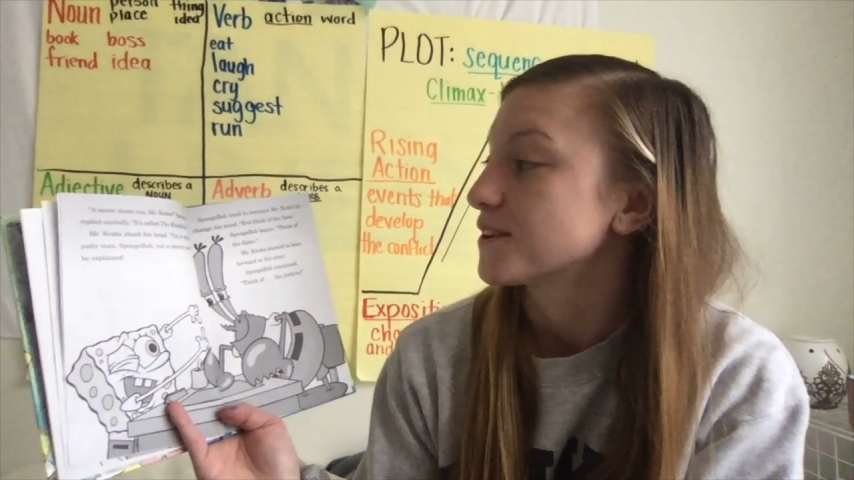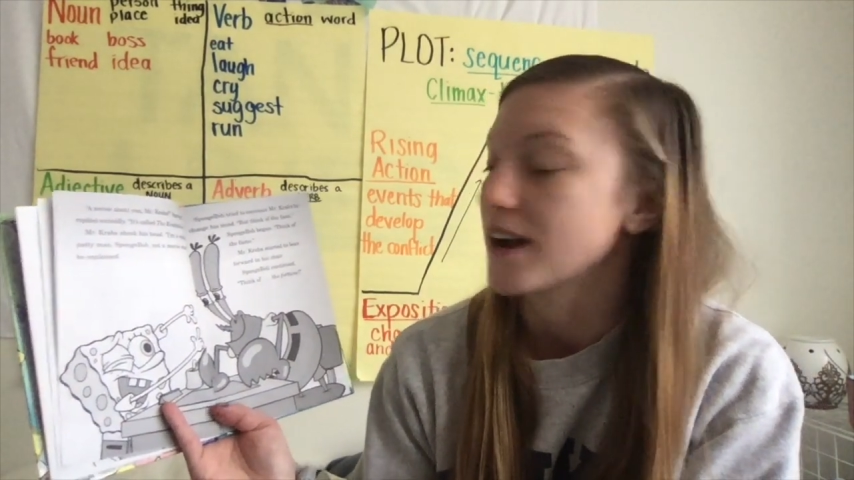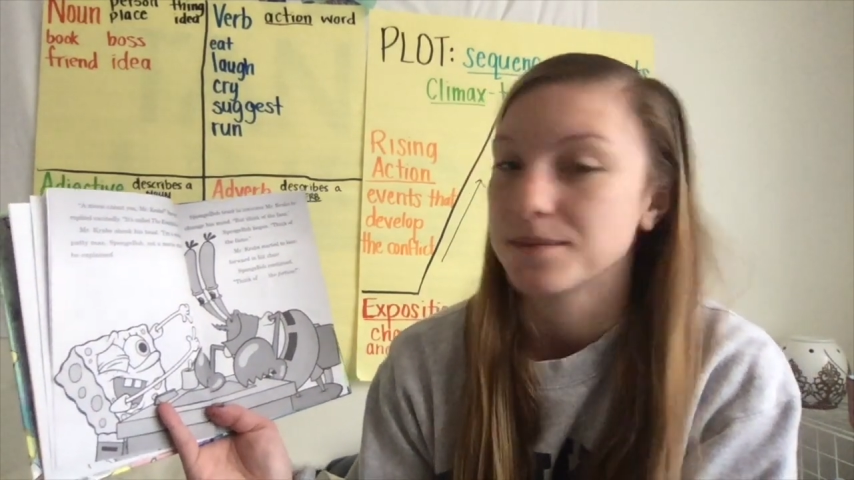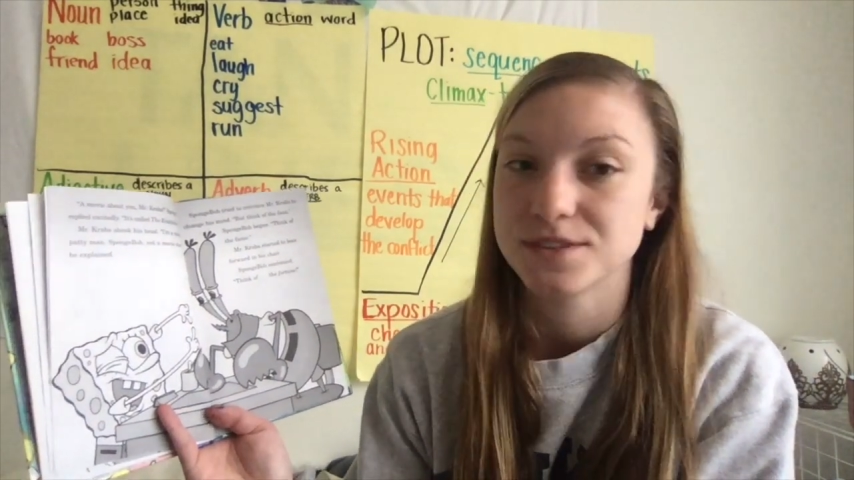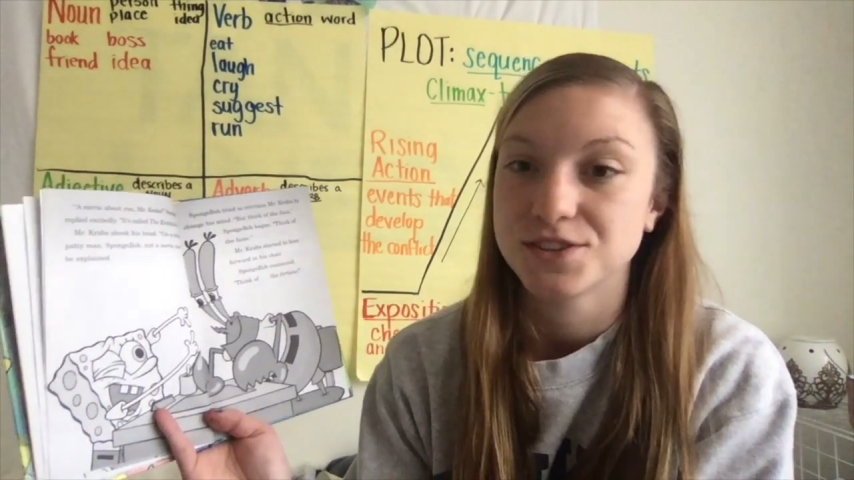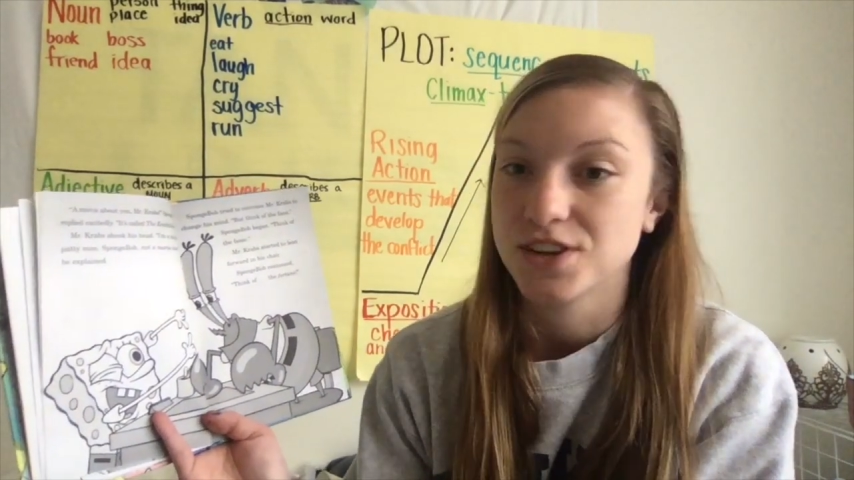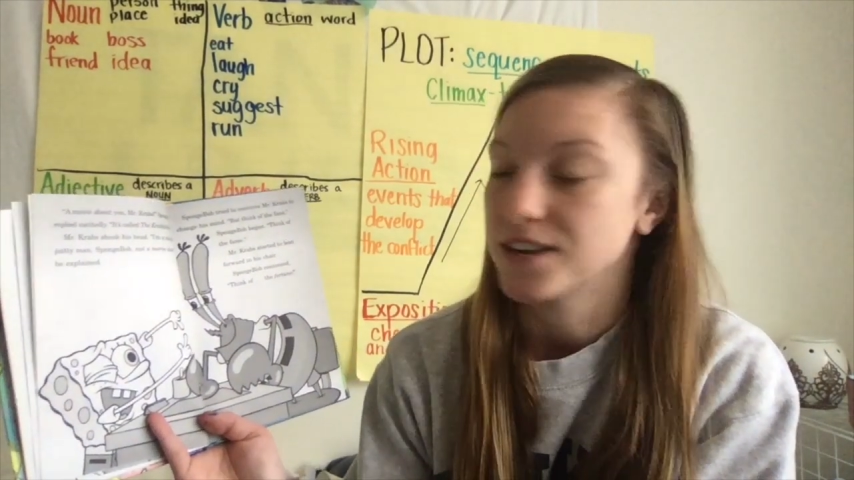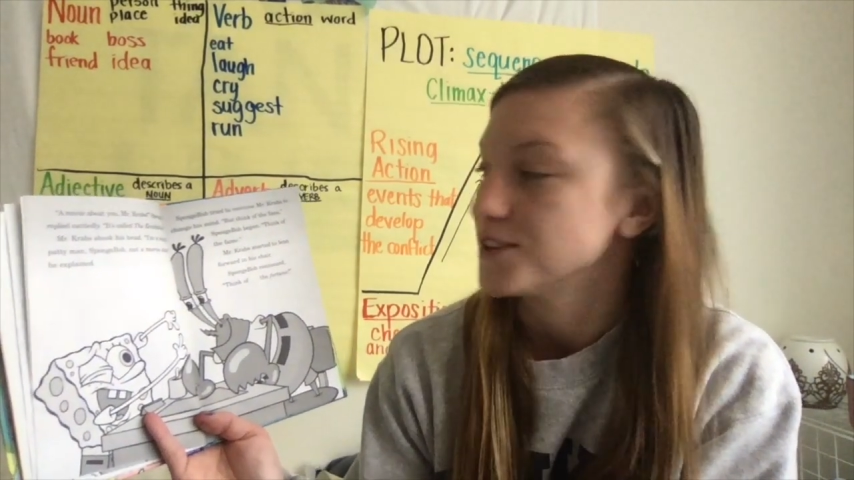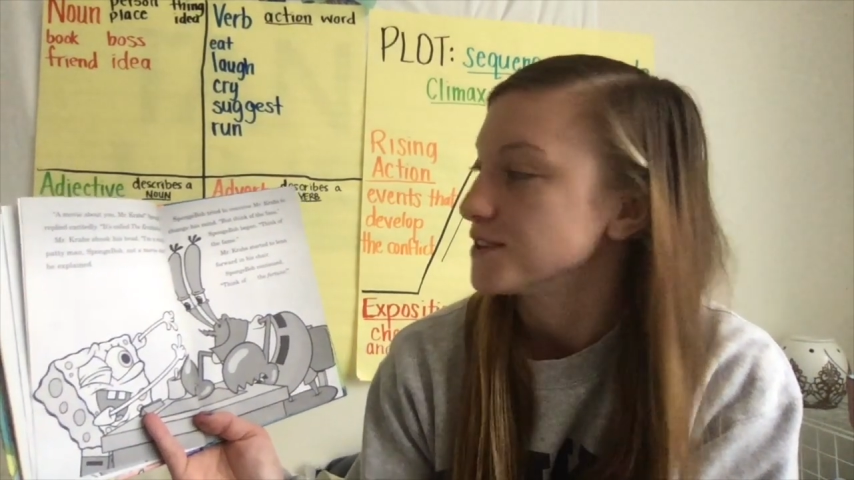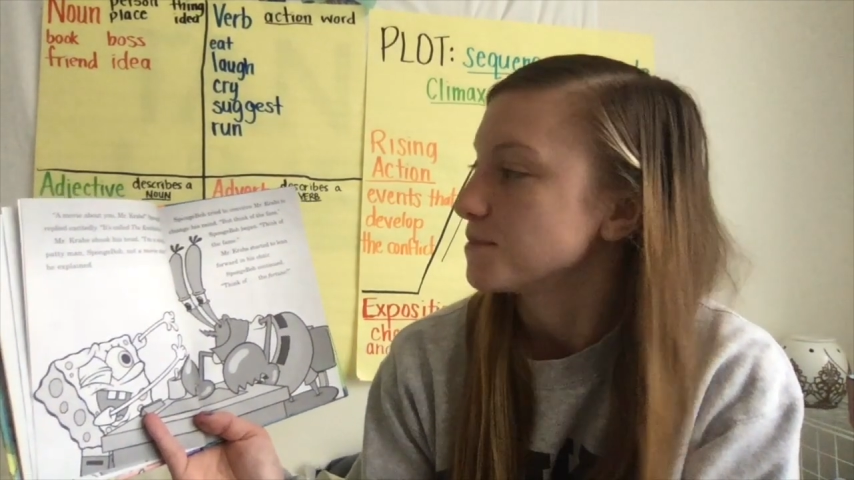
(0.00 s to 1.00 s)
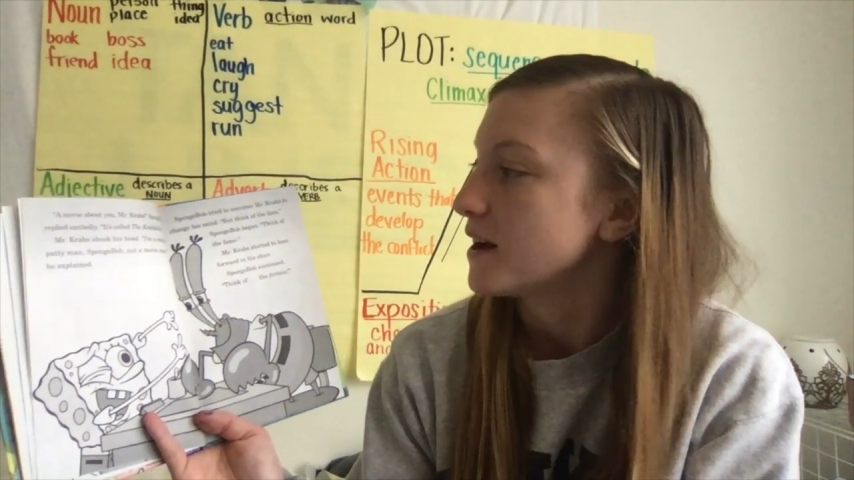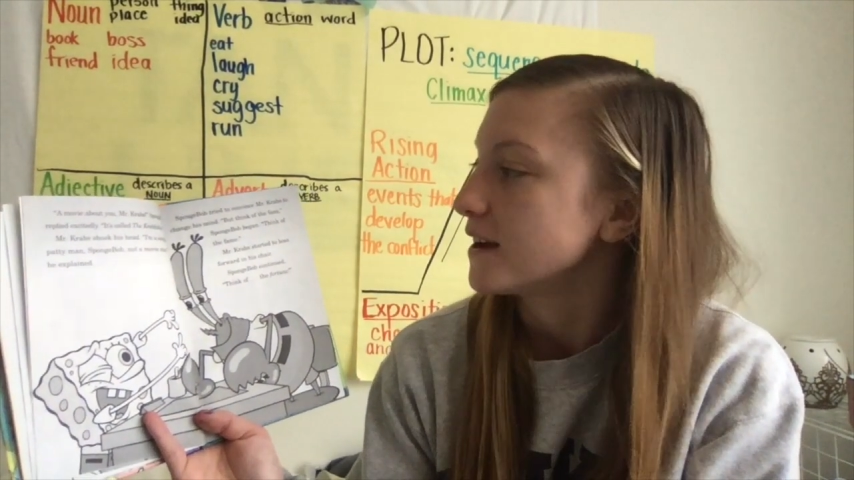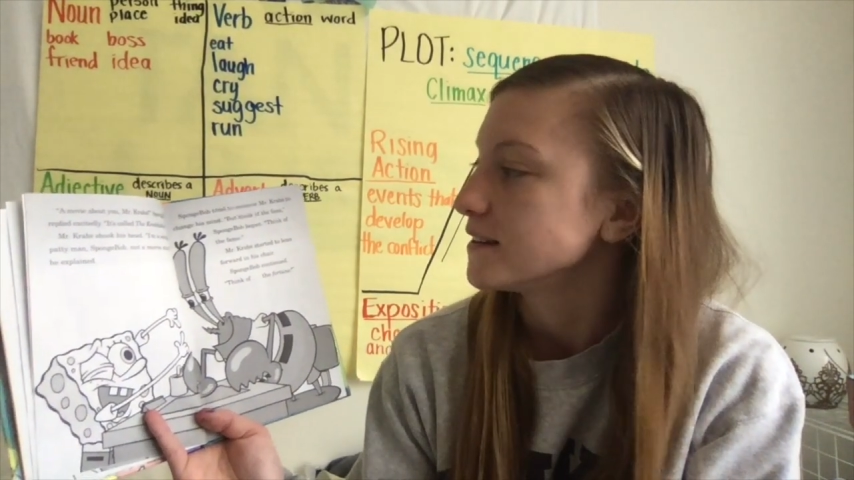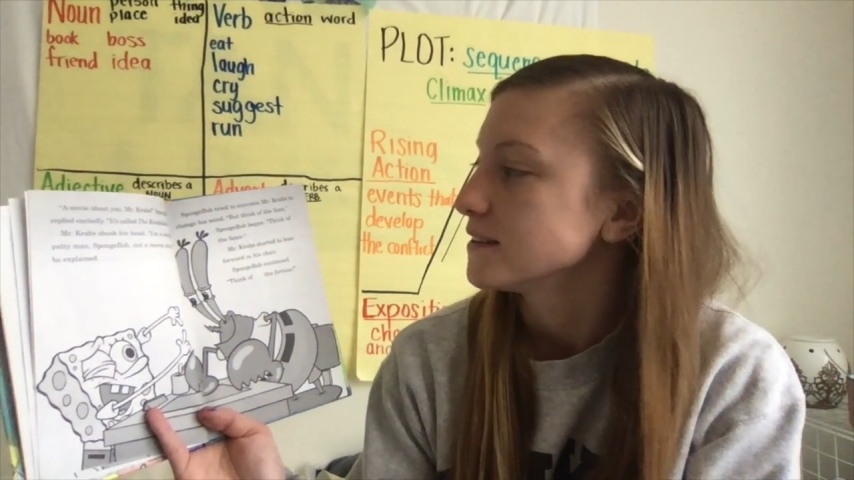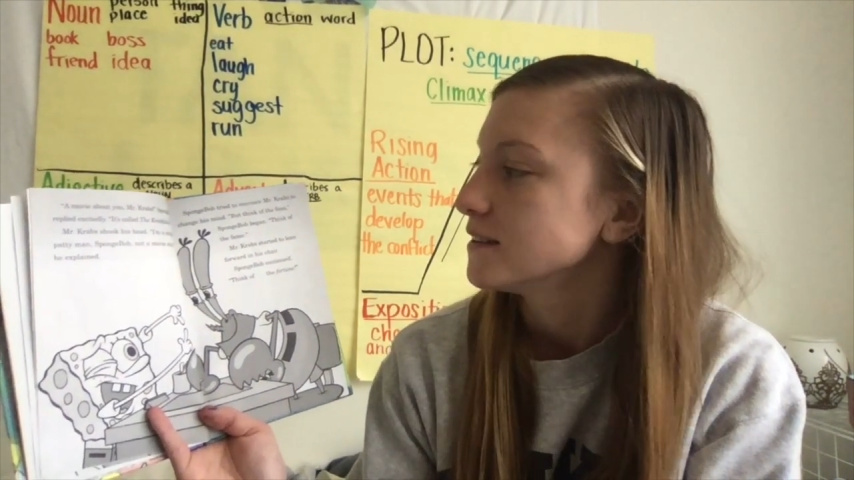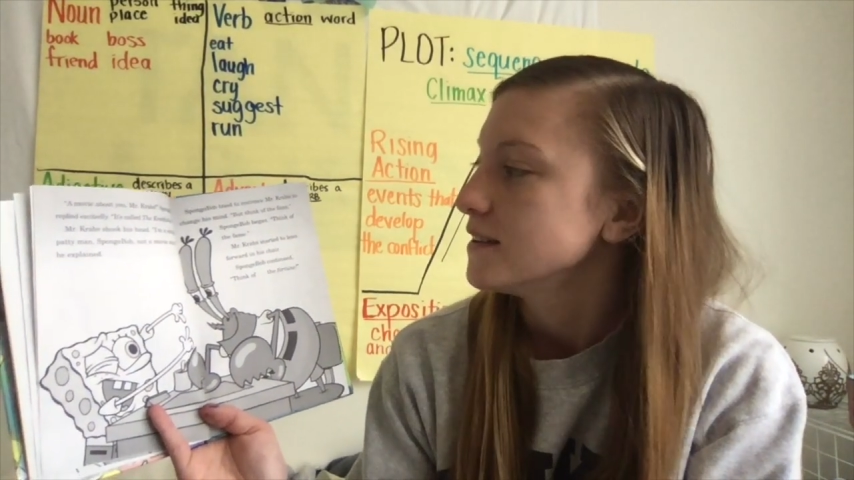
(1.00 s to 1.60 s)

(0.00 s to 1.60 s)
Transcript: Krabs to change his mind.